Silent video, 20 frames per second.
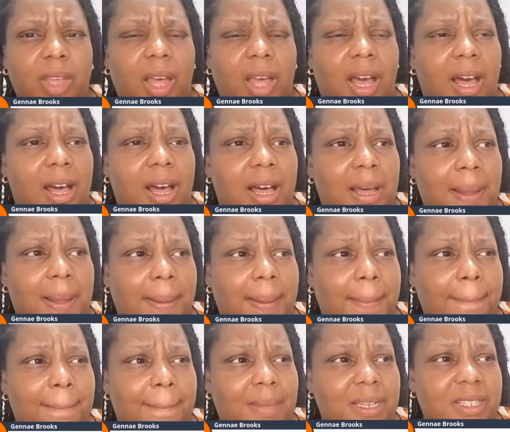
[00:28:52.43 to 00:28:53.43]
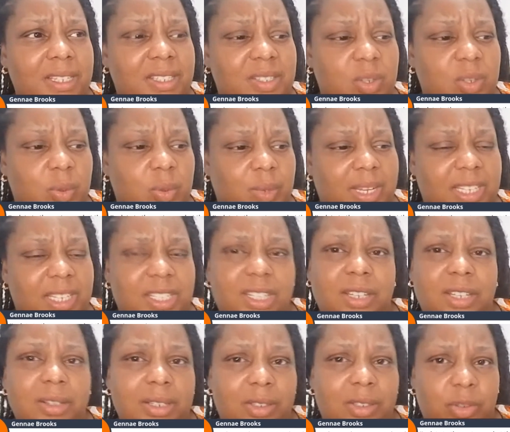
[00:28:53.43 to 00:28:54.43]
So
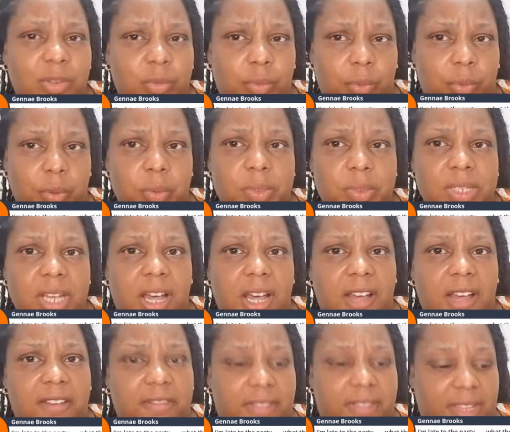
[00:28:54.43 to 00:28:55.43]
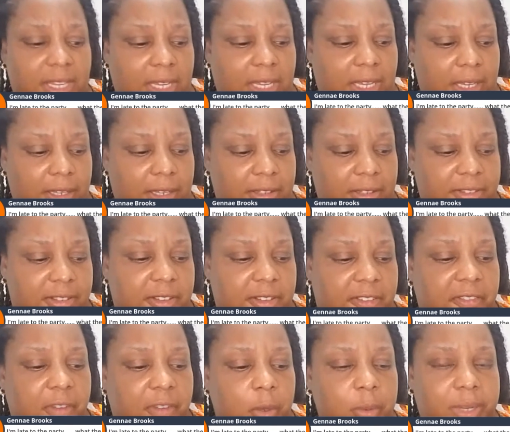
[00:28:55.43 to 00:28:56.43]
the root of the
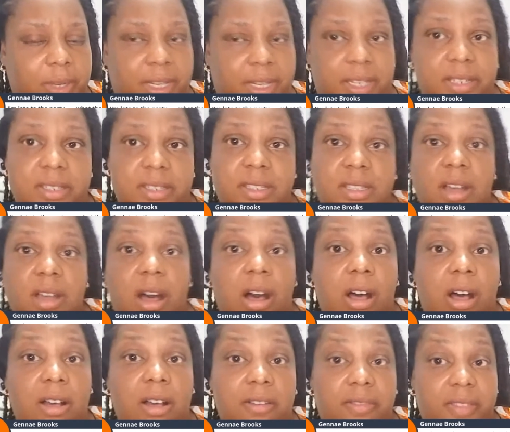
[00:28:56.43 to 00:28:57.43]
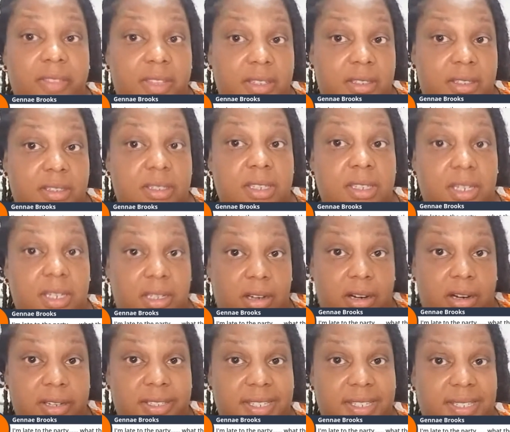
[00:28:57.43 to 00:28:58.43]
focus of the
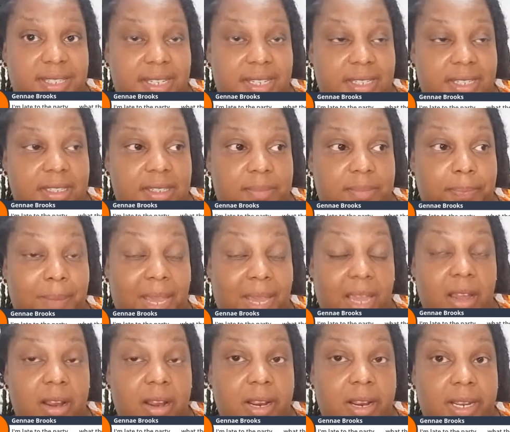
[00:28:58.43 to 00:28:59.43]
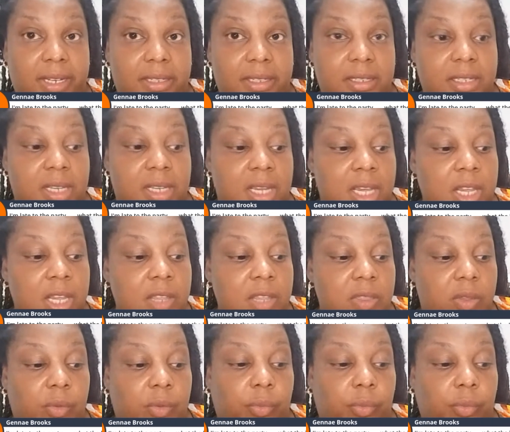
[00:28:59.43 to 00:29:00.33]
narcissist parent, the